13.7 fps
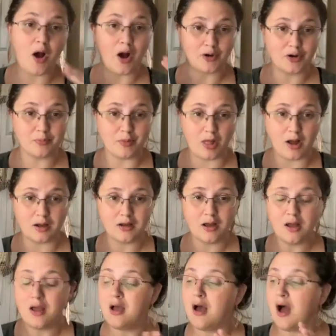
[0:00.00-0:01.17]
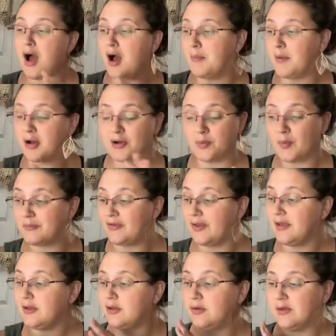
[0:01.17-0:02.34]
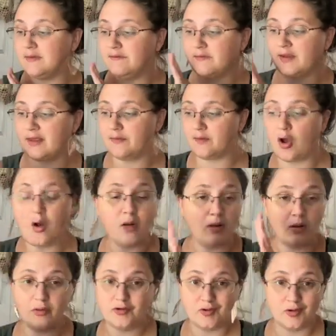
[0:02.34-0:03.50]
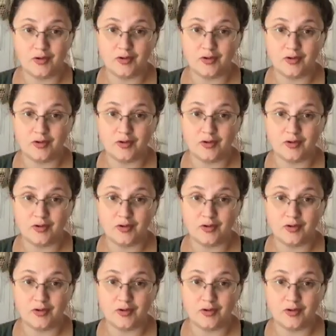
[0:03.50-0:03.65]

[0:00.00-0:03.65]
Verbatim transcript: on her blog, um, on her website. You can get all the,